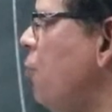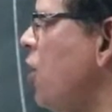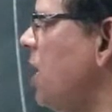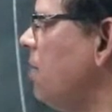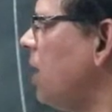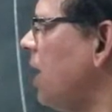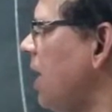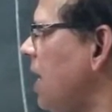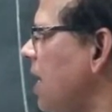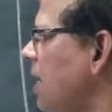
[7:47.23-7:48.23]
point number
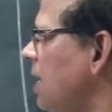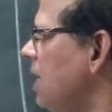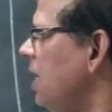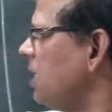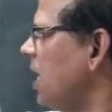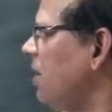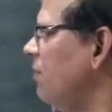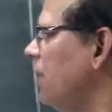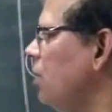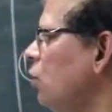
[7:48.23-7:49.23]
A is
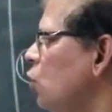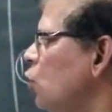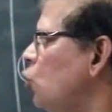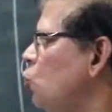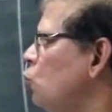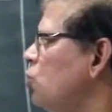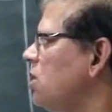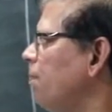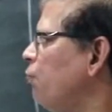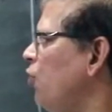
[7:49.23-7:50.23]
having 2
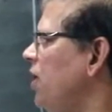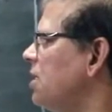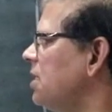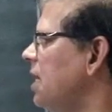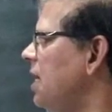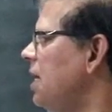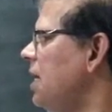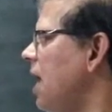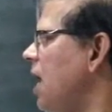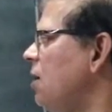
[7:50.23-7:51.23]
subpoints
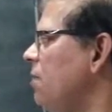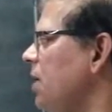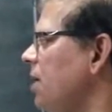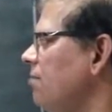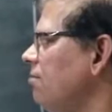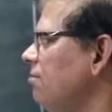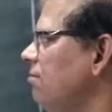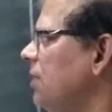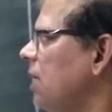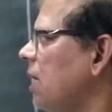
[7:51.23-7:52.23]
A and B,
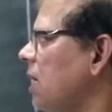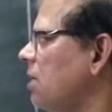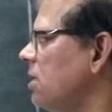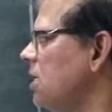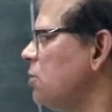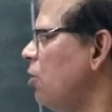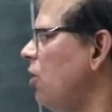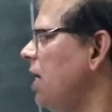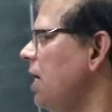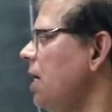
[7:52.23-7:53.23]

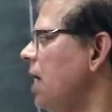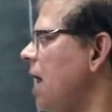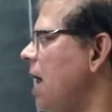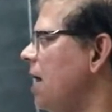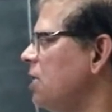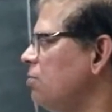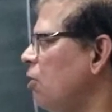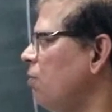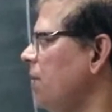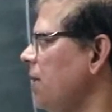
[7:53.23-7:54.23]
small a and
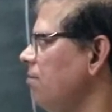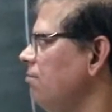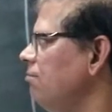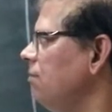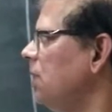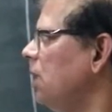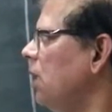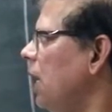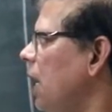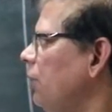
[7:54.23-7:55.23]
small b.
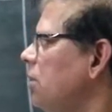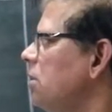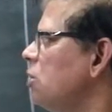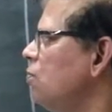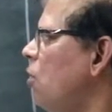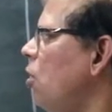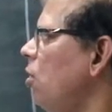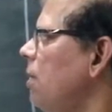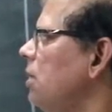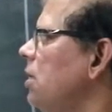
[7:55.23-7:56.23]
And this is
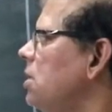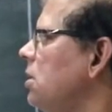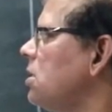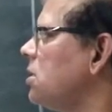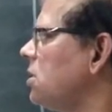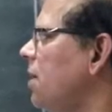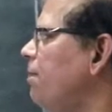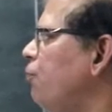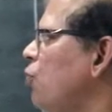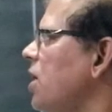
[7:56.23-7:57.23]
the
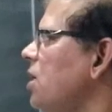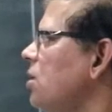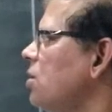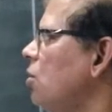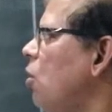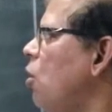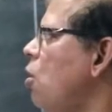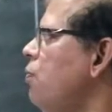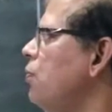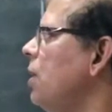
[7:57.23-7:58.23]
subpoint
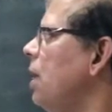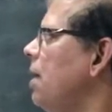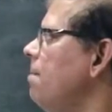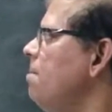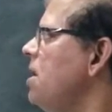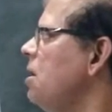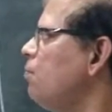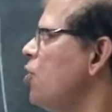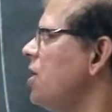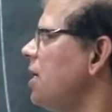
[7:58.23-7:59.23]
of
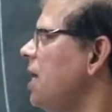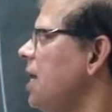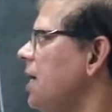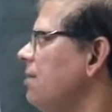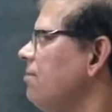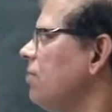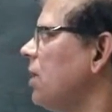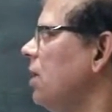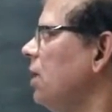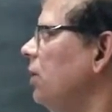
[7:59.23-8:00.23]
main point A.
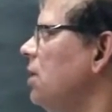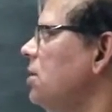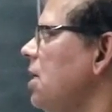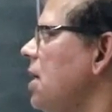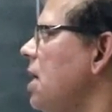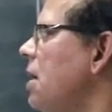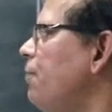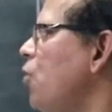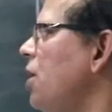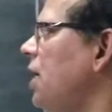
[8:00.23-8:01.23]
This
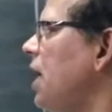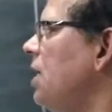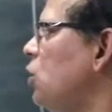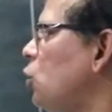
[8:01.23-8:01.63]
A point has